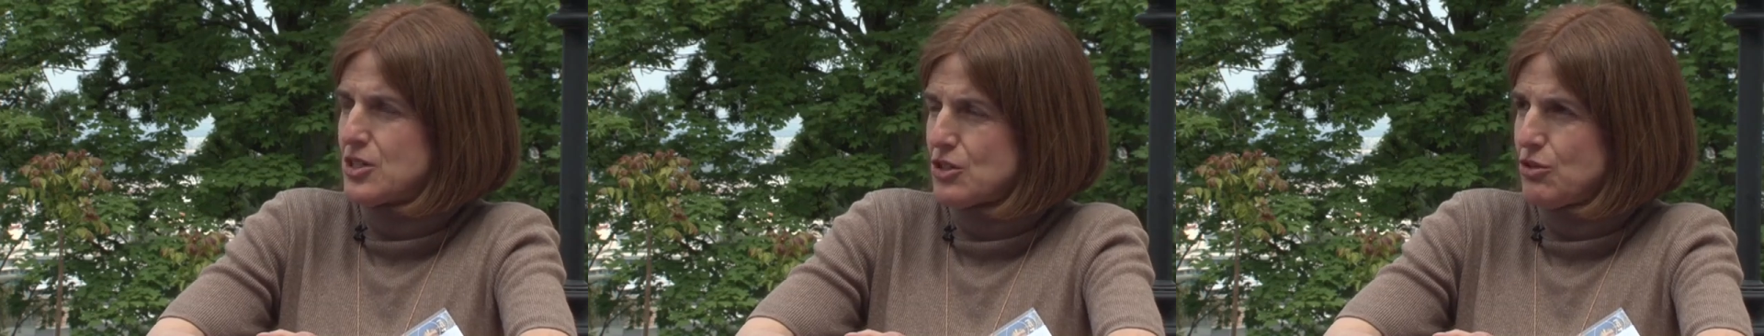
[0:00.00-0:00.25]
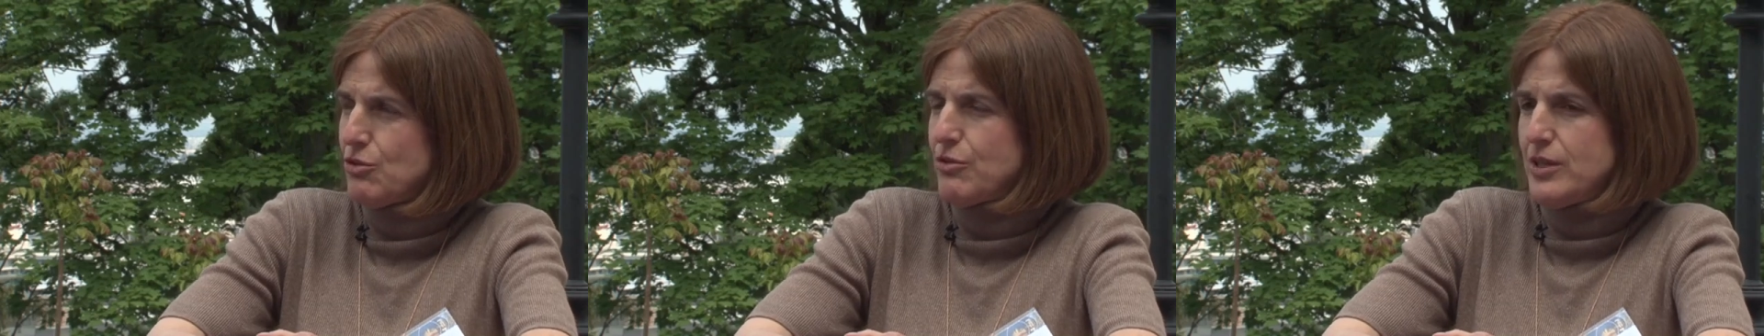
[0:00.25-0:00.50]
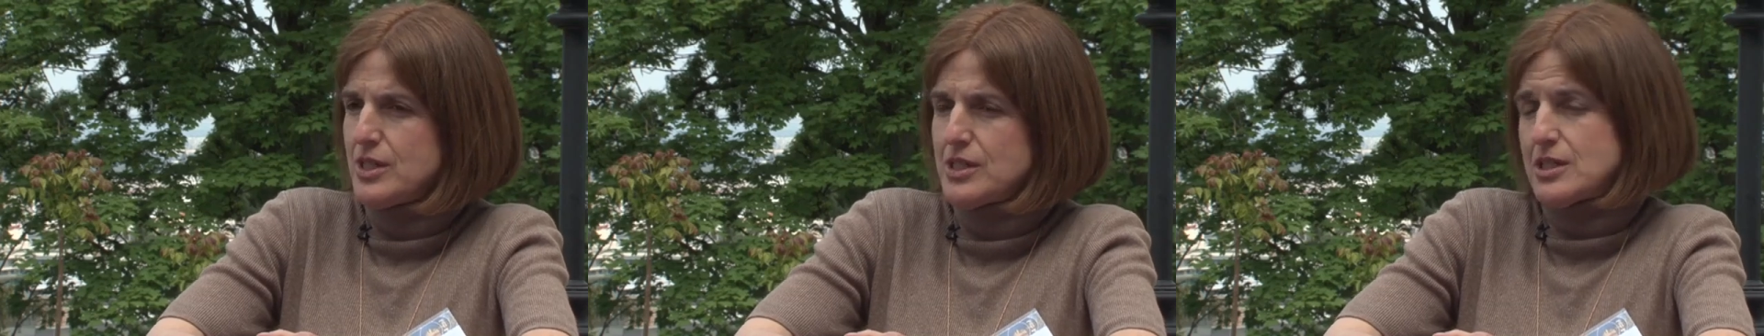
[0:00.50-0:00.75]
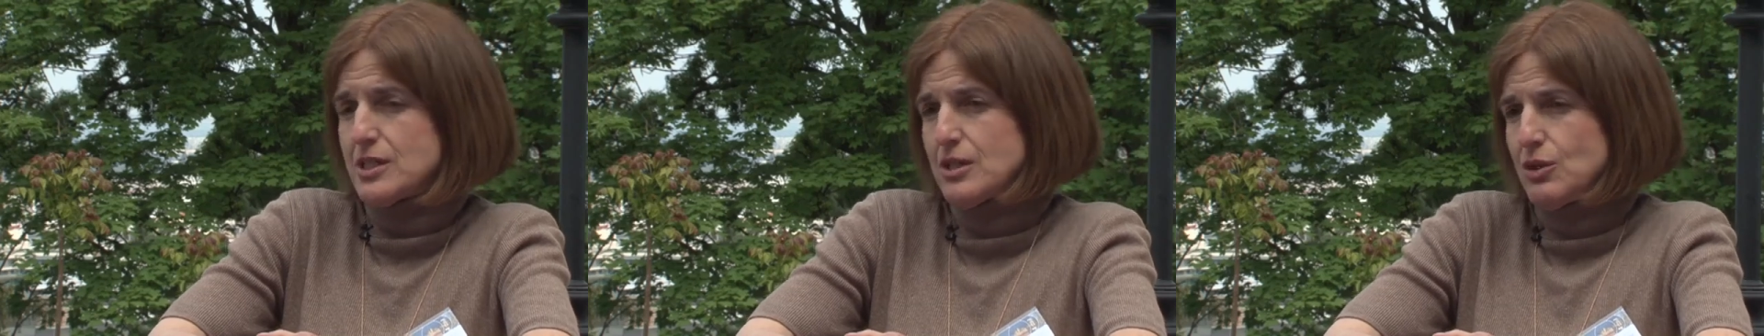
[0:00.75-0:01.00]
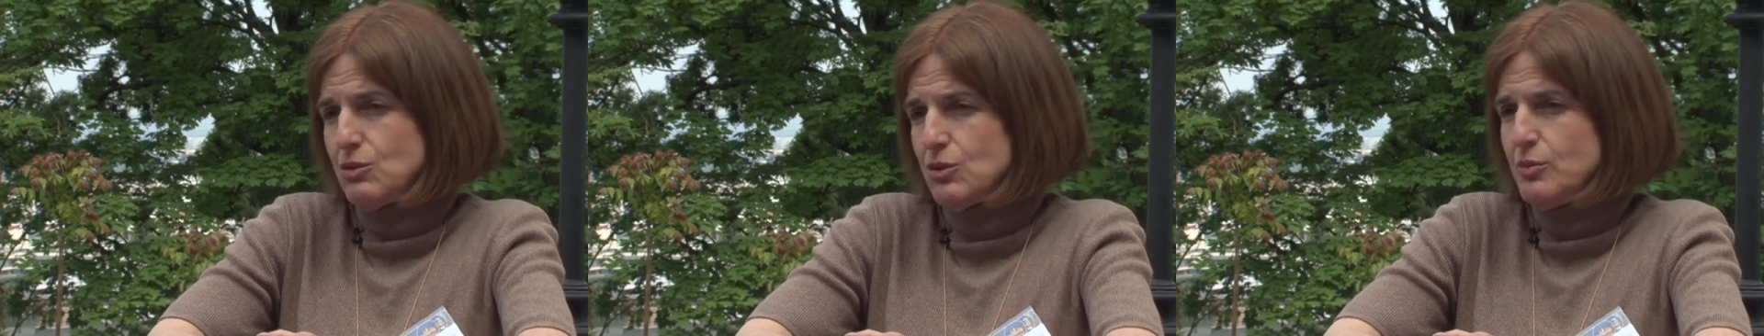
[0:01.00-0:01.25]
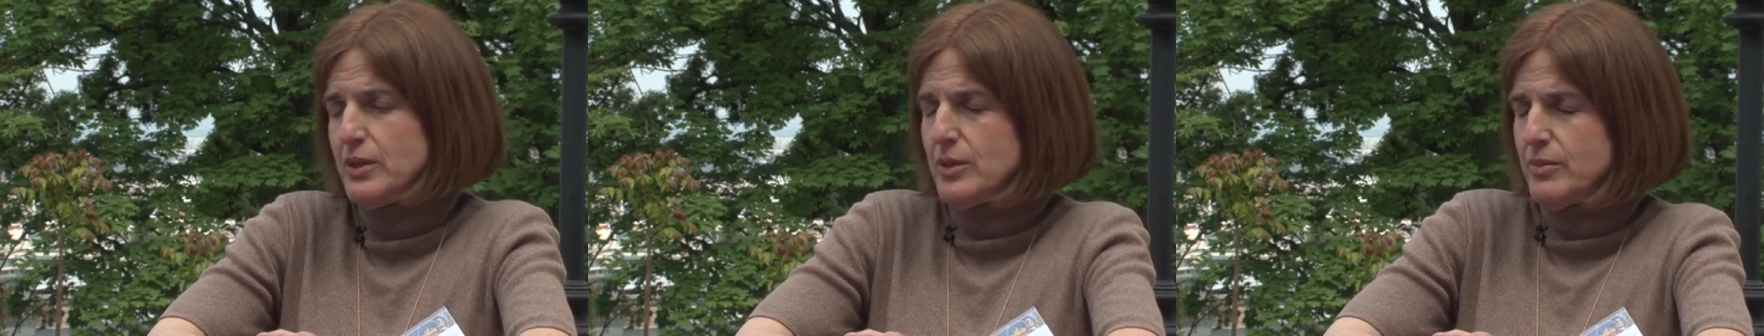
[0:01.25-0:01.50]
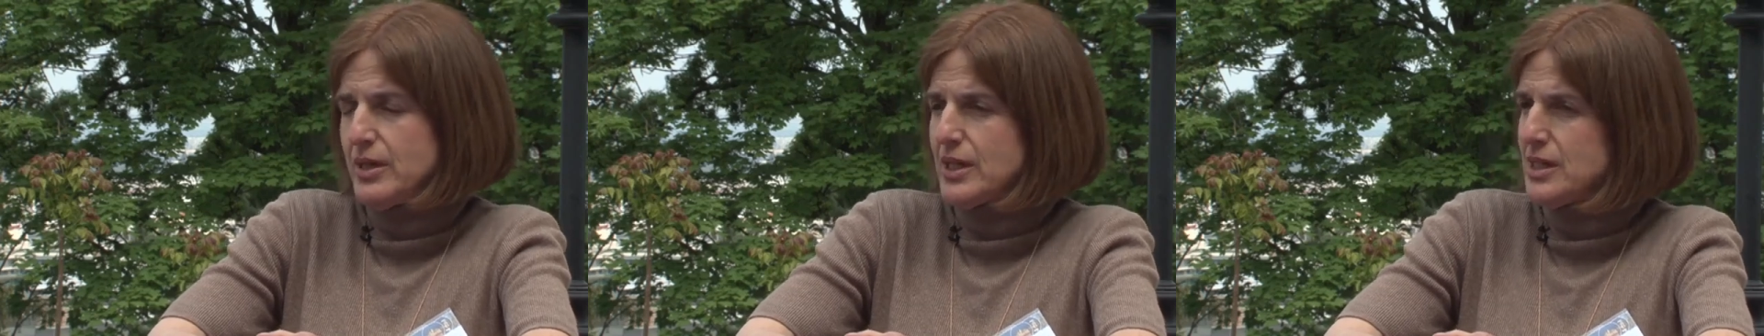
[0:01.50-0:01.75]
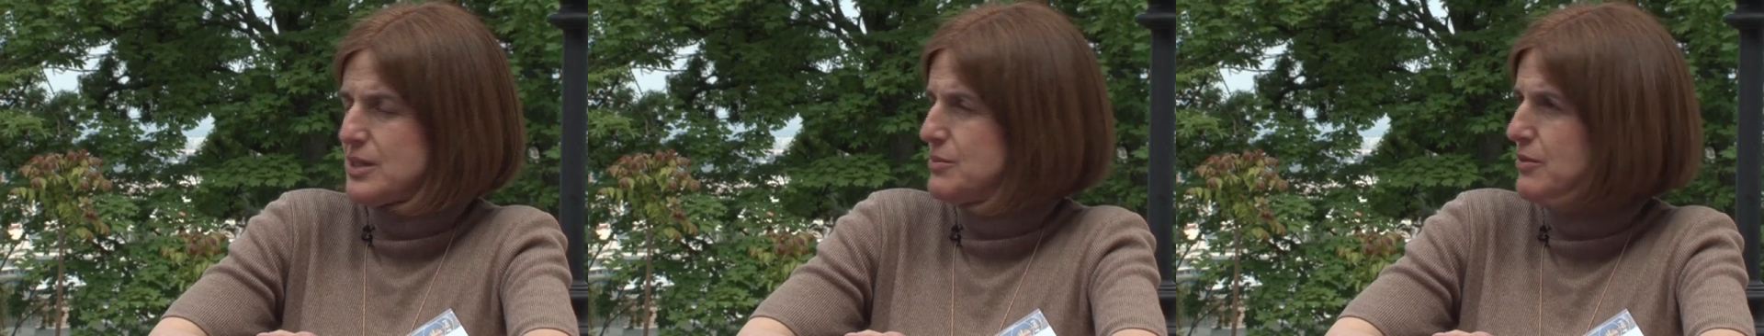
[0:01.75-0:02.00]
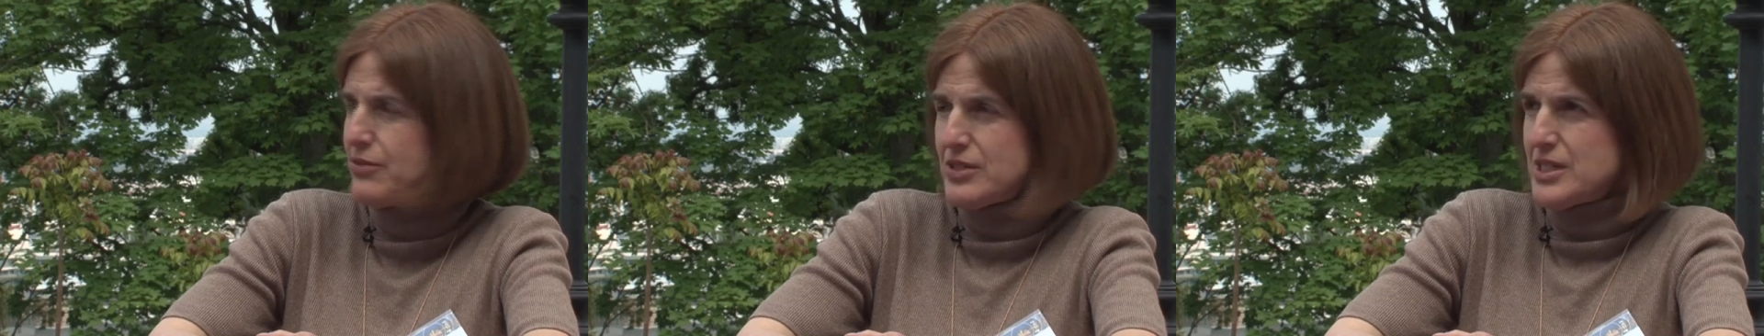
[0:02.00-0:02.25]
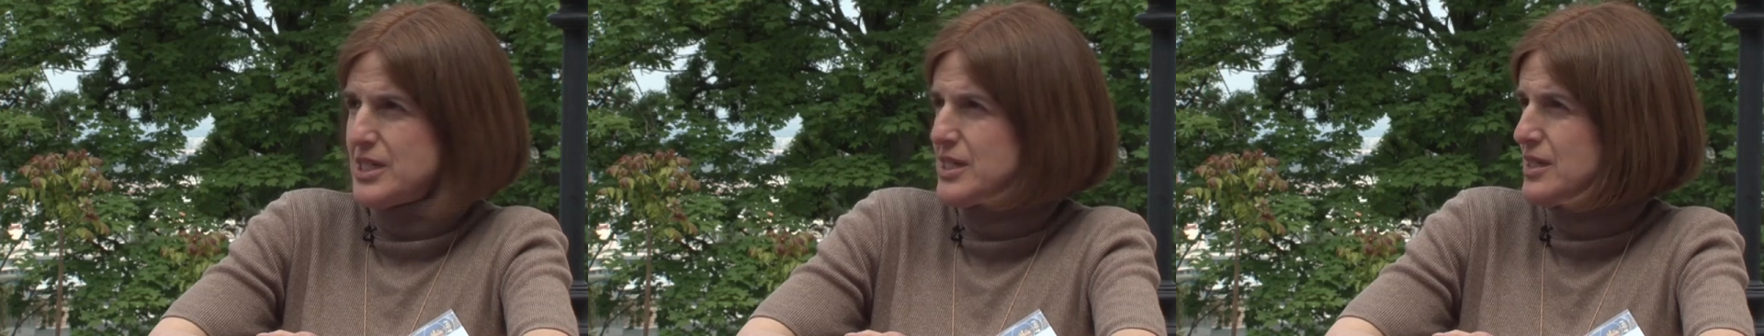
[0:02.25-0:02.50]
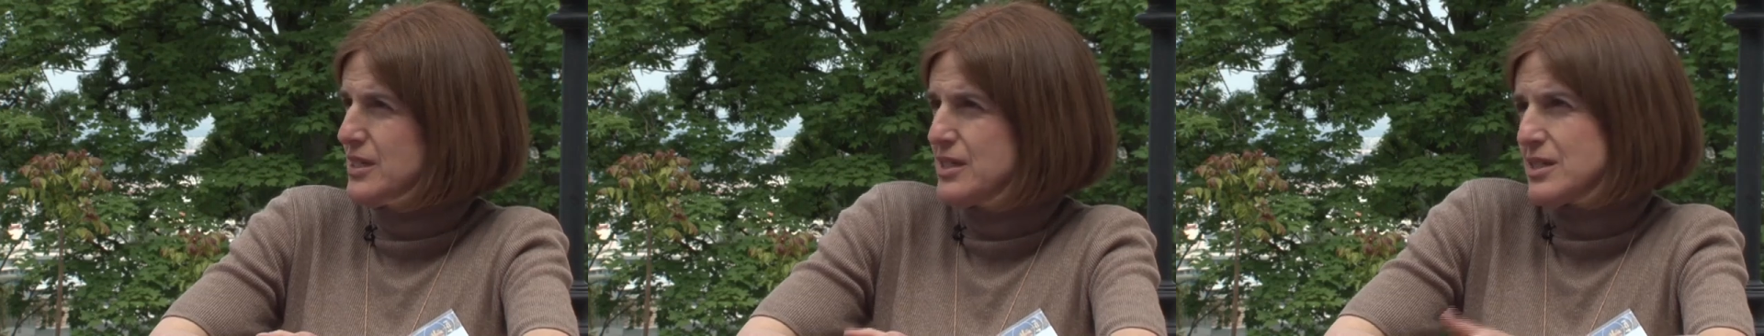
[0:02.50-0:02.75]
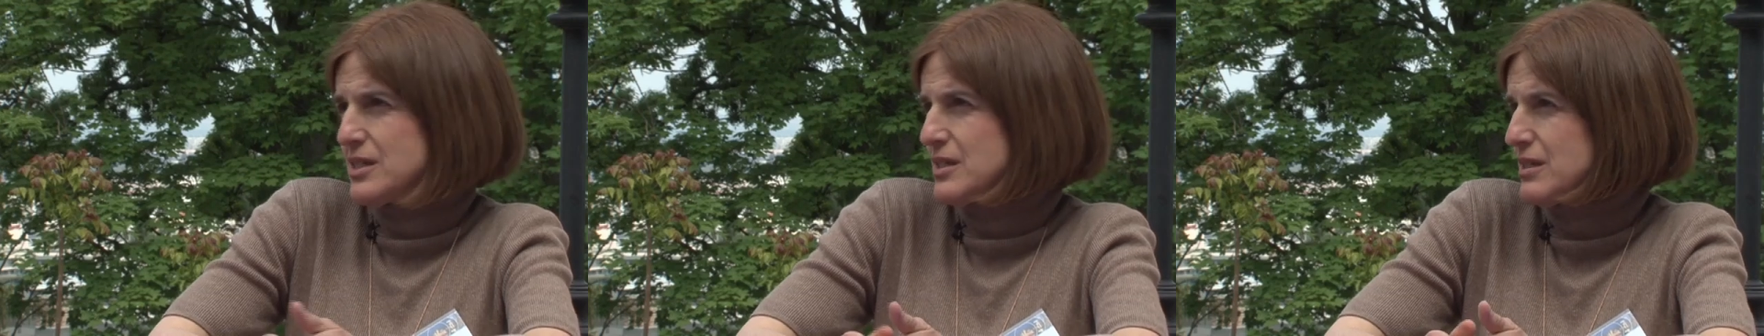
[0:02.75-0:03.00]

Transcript: So this could be a mechanism of resistance.